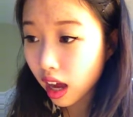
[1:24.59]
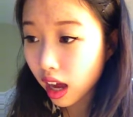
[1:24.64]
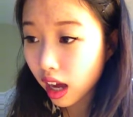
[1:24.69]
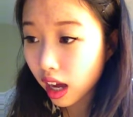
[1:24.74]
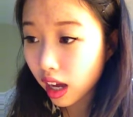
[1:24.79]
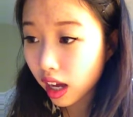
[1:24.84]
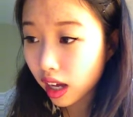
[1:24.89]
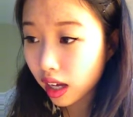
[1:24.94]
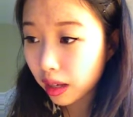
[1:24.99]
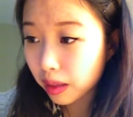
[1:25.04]

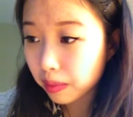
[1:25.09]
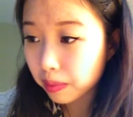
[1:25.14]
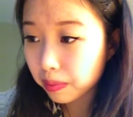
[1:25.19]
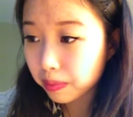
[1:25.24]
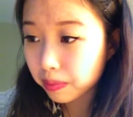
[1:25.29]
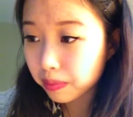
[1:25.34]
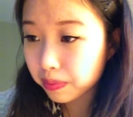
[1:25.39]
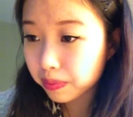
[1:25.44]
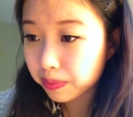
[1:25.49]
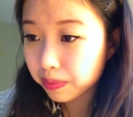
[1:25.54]

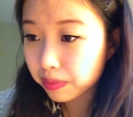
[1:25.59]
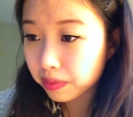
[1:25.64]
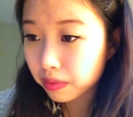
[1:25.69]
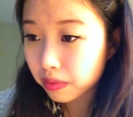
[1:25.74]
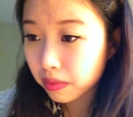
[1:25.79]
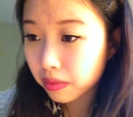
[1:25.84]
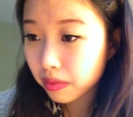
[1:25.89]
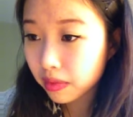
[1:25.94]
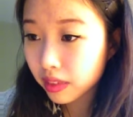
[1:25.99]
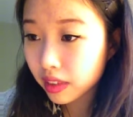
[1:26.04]

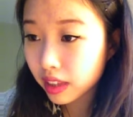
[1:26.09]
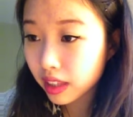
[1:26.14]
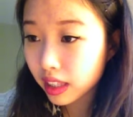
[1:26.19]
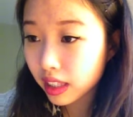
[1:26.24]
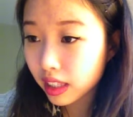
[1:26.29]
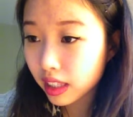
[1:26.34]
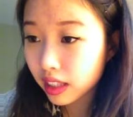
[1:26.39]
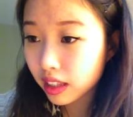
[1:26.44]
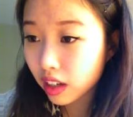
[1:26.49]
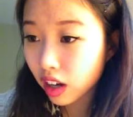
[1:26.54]

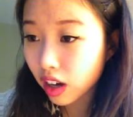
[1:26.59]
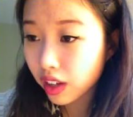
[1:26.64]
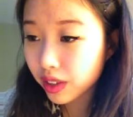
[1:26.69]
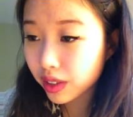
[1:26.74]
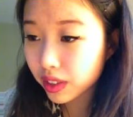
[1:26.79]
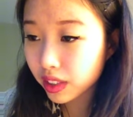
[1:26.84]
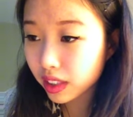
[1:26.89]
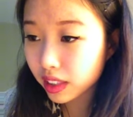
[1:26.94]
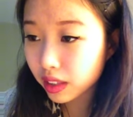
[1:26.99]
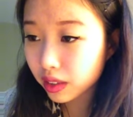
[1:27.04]
The author
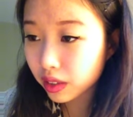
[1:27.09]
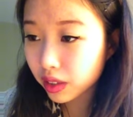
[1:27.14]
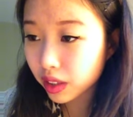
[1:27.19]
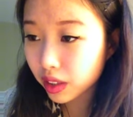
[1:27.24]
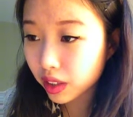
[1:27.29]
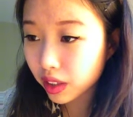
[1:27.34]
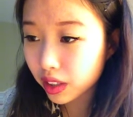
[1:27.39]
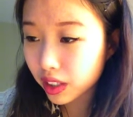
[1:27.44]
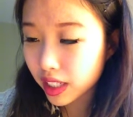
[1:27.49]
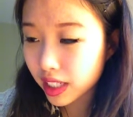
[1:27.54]
and the little
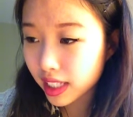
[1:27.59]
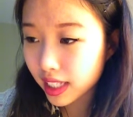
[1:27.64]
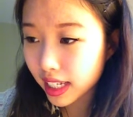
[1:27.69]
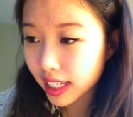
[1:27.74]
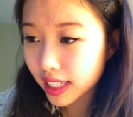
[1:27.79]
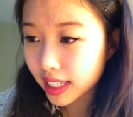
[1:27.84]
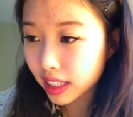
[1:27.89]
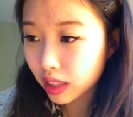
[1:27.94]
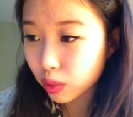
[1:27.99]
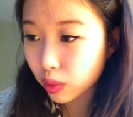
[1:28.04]
girl are
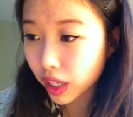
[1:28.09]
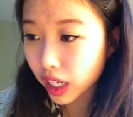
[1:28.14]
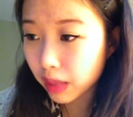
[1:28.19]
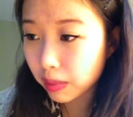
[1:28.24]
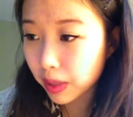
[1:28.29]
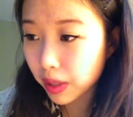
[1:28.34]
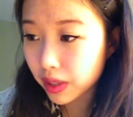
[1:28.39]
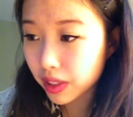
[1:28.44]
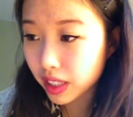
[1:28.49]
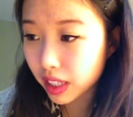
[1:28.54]
discussing the
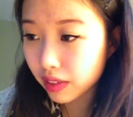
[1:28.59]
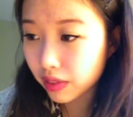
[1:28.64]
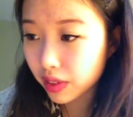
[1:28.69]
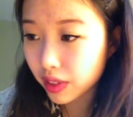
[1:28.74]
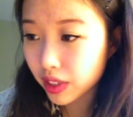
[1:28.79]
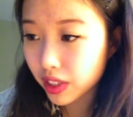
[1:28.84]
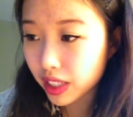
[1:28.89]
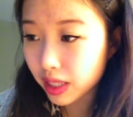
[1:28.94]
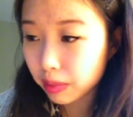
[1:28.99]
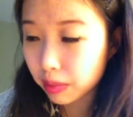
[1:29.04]
whereabouts of her
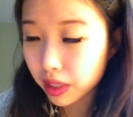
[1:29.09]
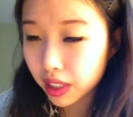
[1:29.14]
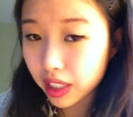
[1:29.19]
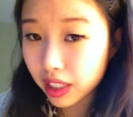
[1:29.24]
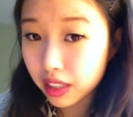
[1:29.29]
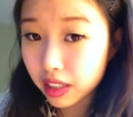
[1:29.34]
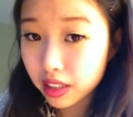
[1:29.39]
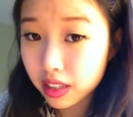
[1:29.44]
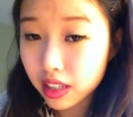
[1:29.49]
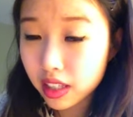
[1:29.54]

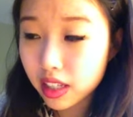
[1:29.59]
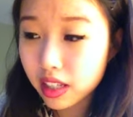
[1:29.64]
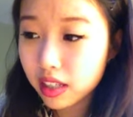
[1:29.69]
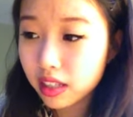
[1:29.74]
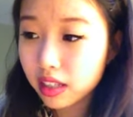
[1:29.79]
siblings.